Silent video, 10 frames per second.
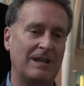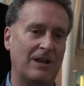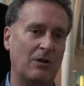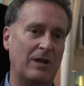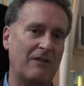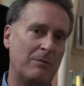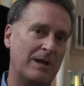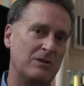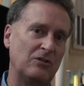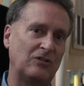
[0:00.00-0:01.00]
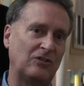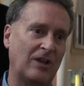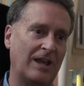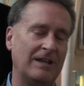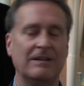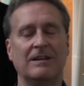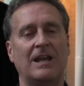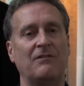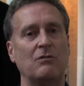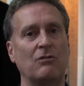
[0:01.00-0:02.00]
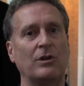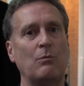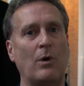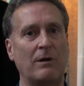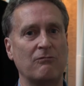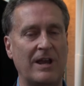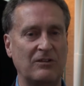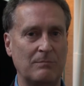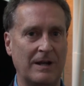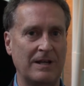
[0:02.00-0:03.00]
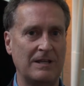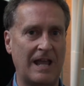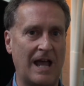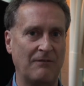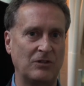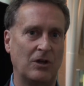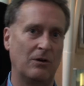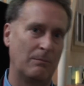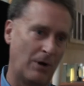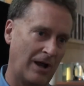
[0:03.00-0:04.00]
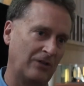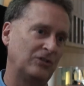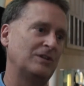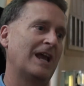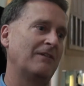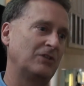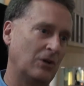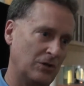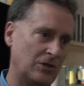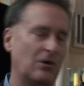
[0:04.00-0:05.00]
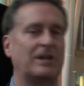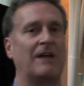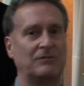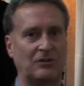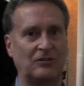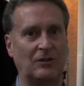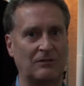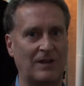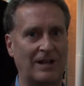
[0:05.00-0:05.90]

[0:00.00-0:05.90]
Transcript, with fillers: You know, everybody used to say, if you really want to raise money, you have to go to Boston, you have to go to New York, you have to go to Silicon